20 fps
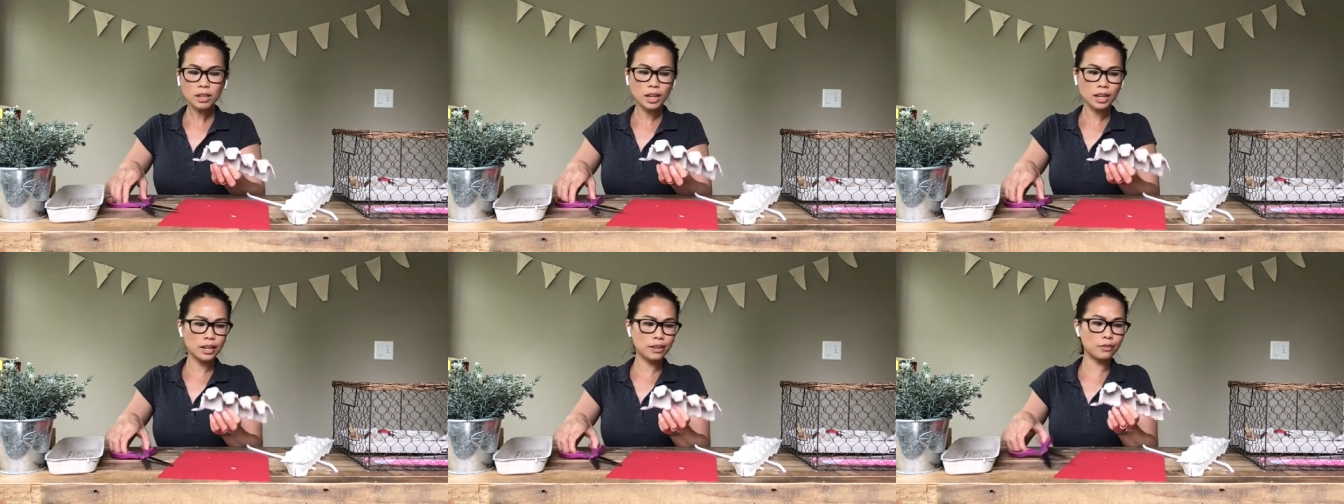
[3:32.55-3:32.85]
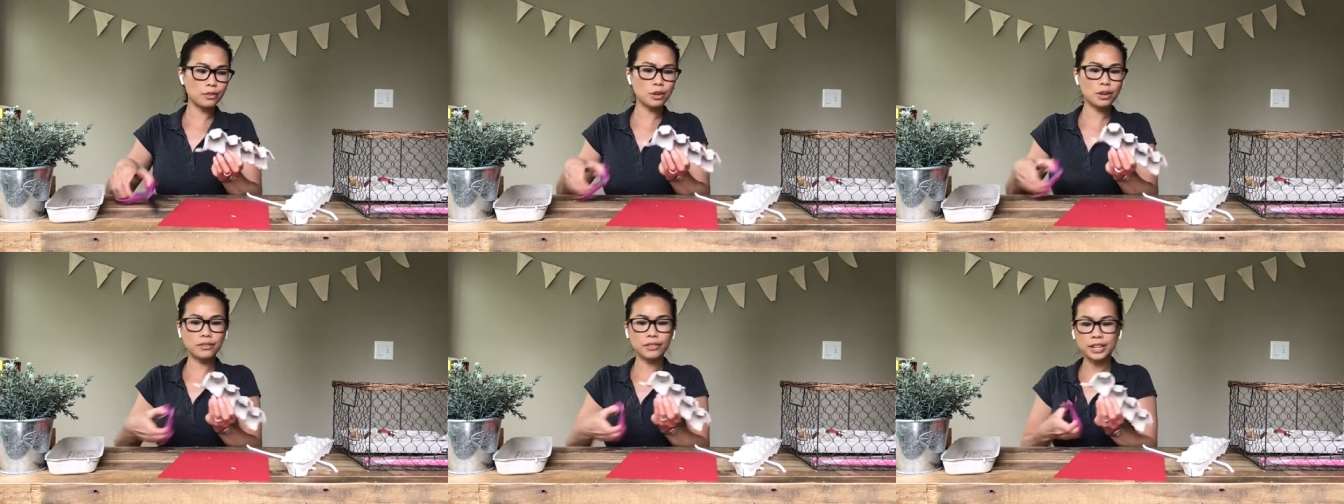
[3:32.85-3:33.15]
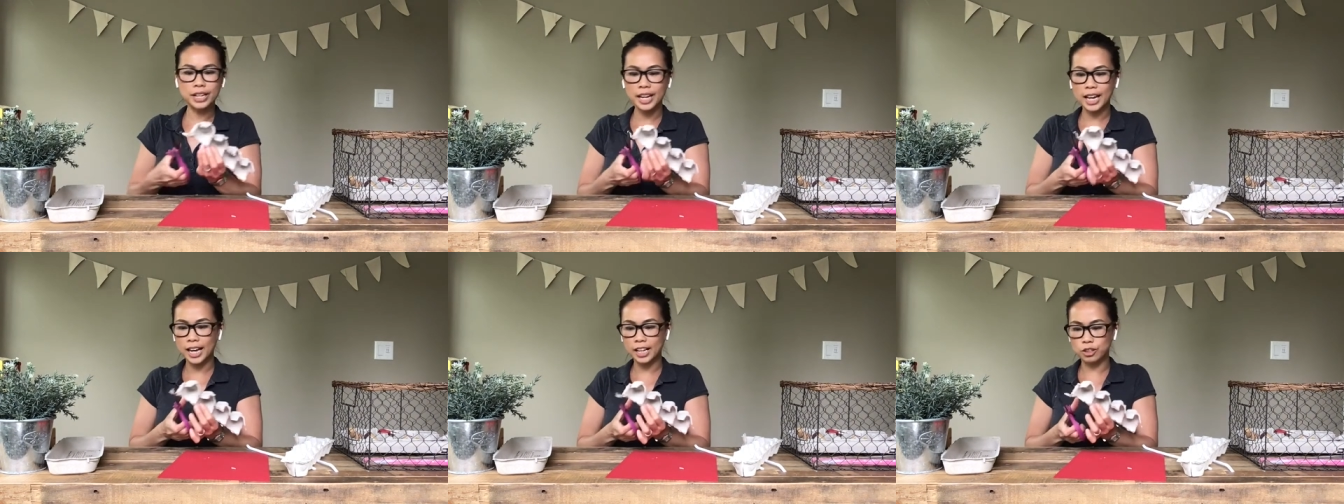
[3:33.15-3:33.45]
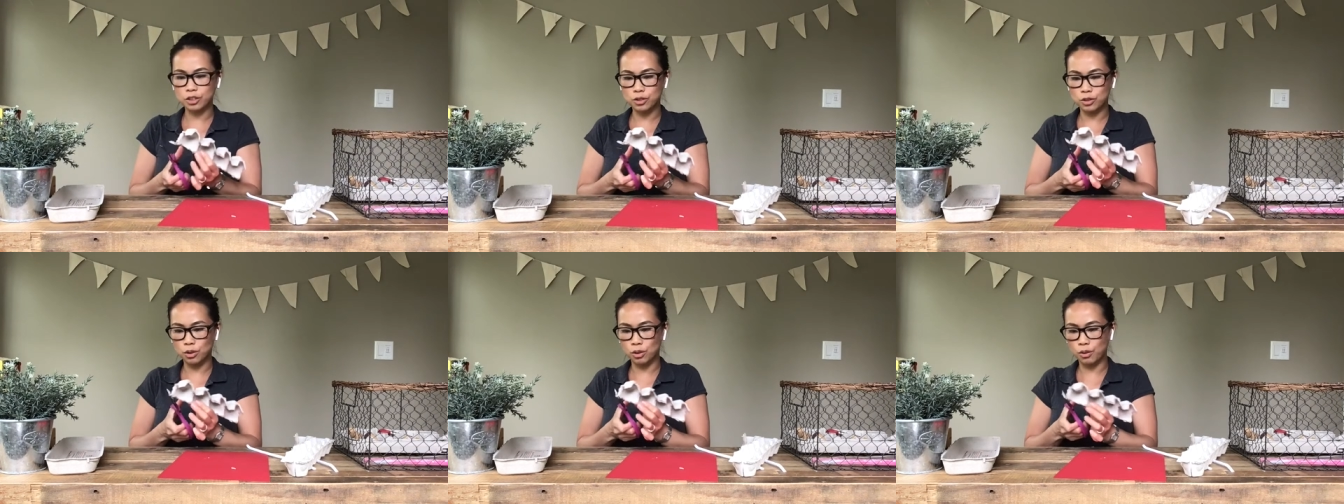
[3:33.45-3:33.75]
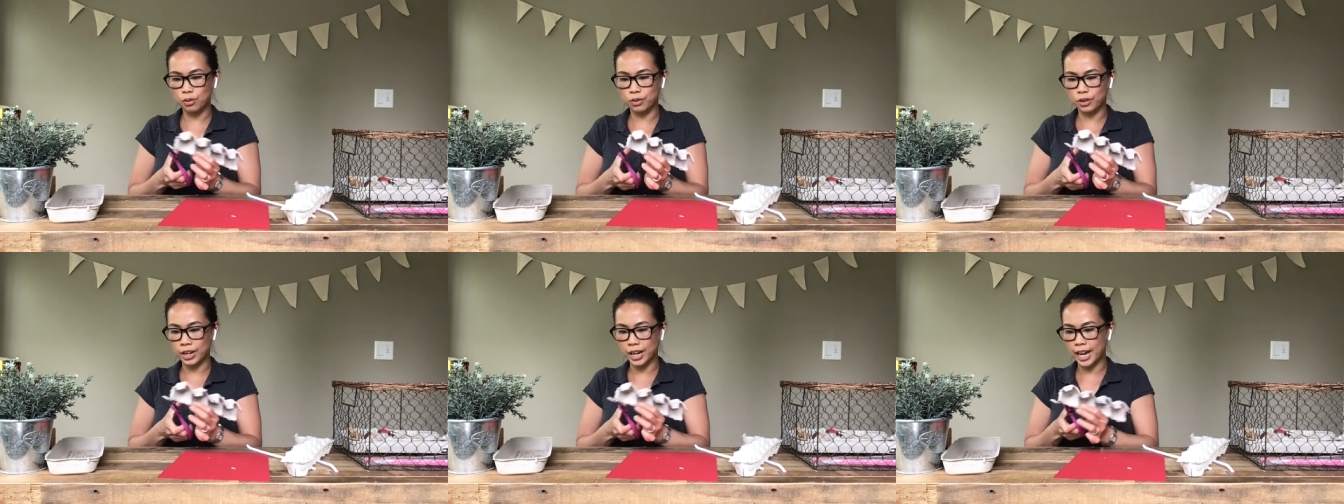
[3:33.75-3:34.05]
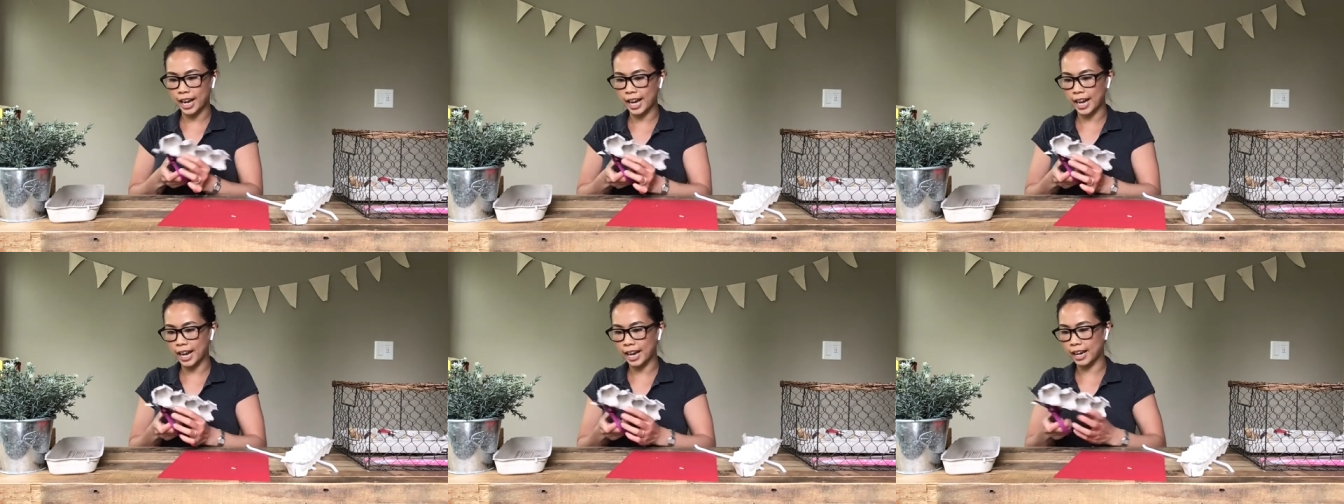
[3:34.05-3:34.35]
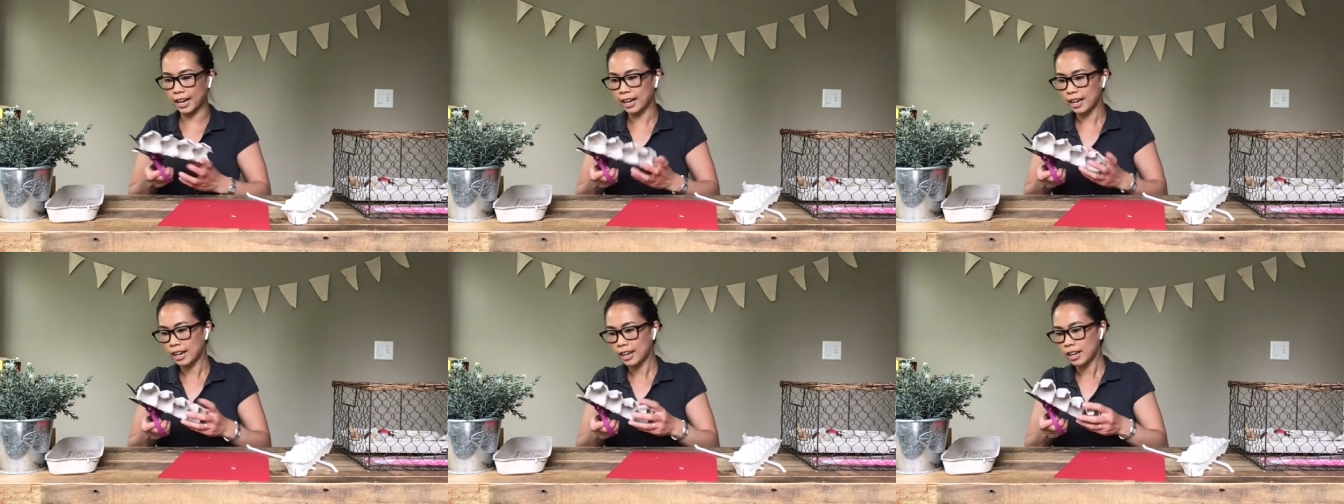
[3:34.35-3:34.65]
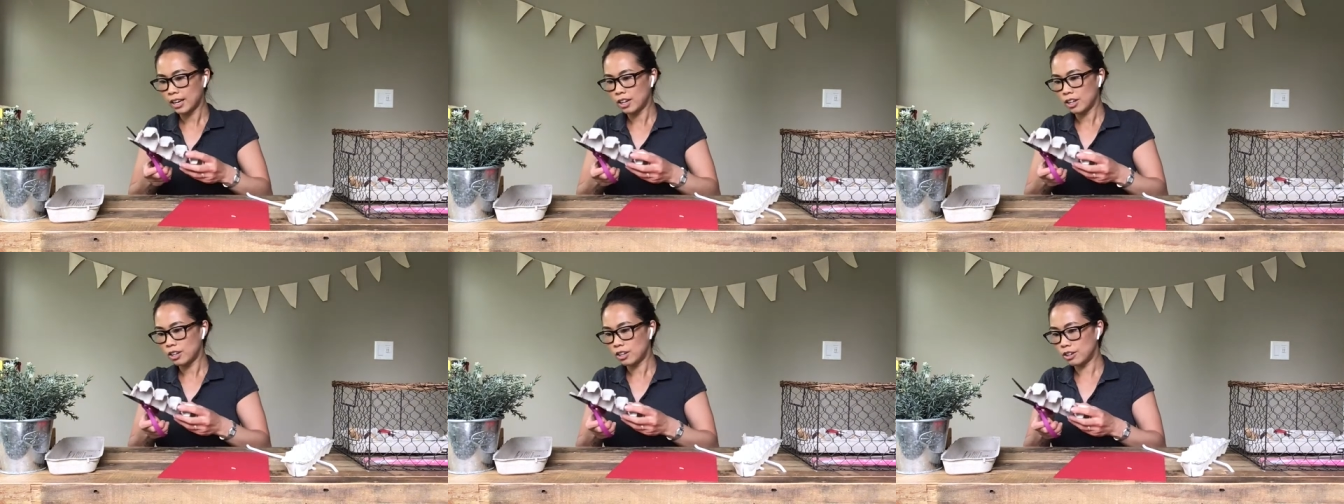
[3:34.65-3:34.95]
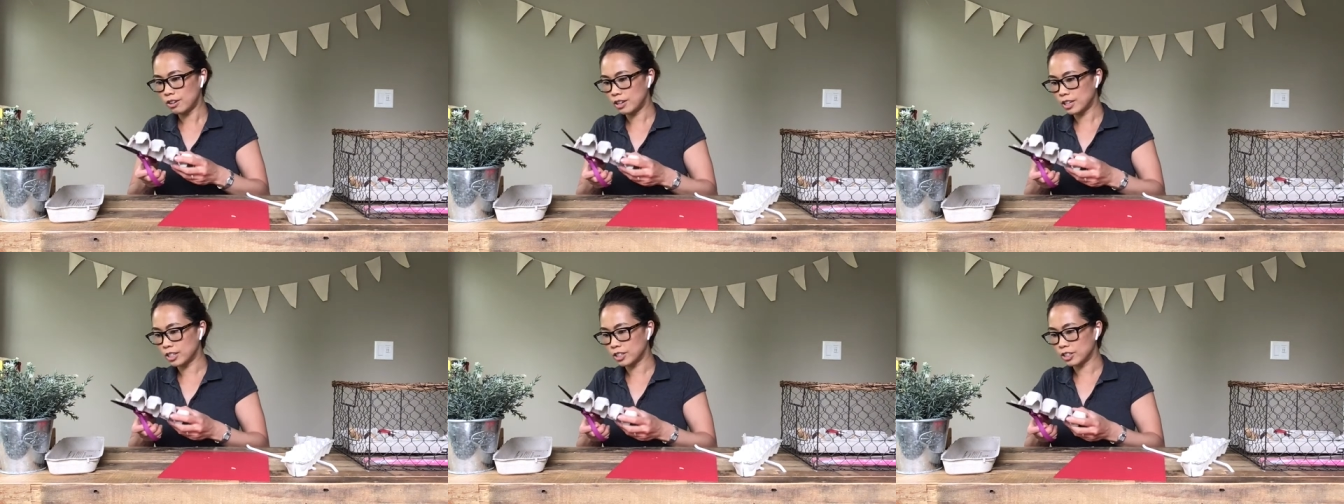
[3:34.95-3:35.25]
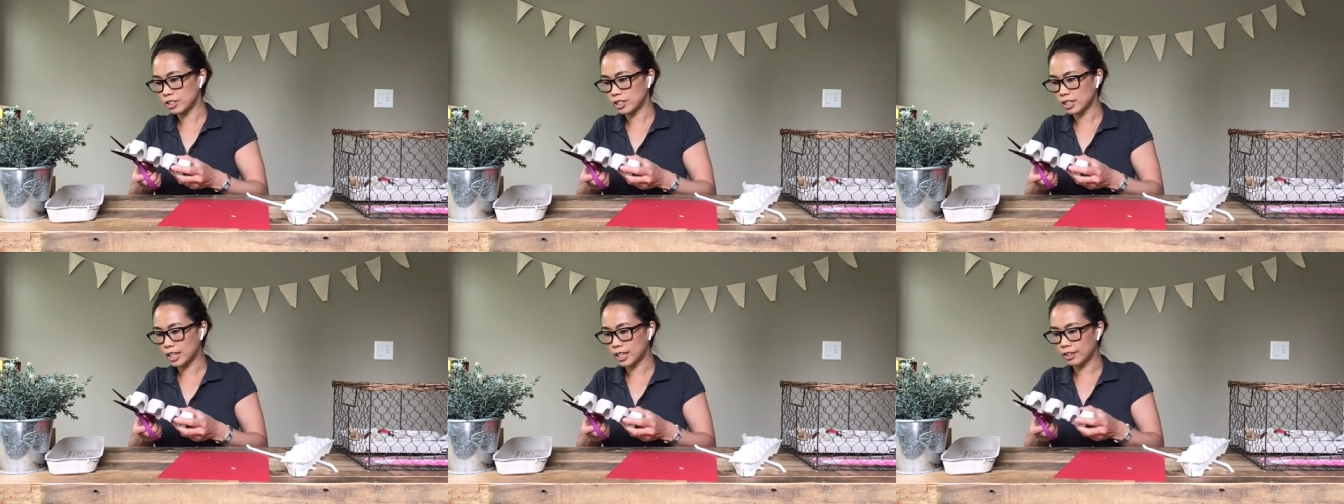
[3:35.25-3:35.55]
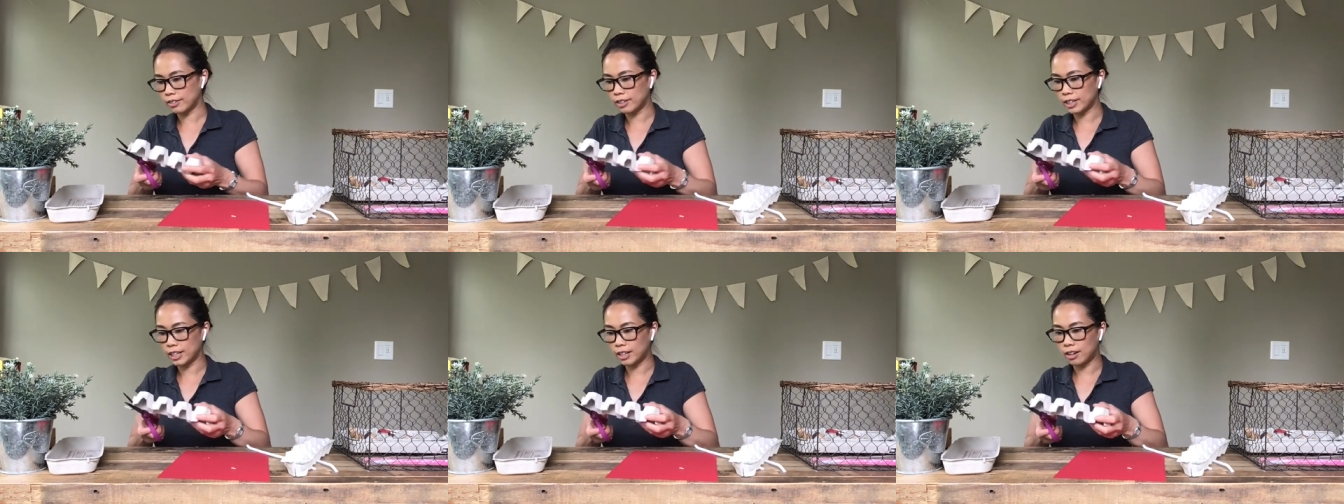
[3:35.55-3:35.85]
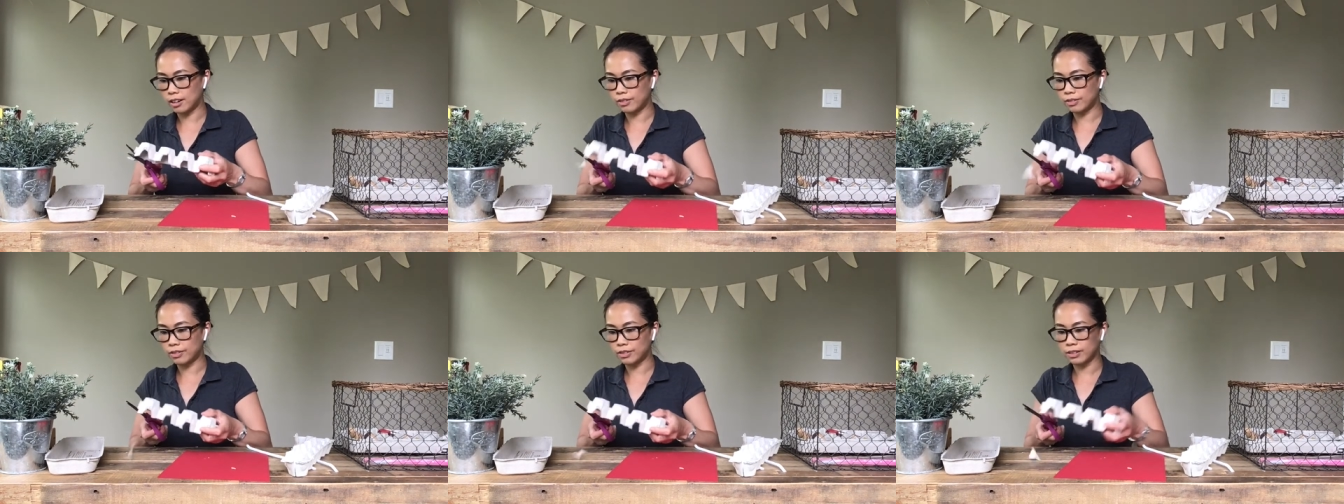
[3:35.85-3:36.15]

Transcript: If you have any extra overhang, you can just cut it right off.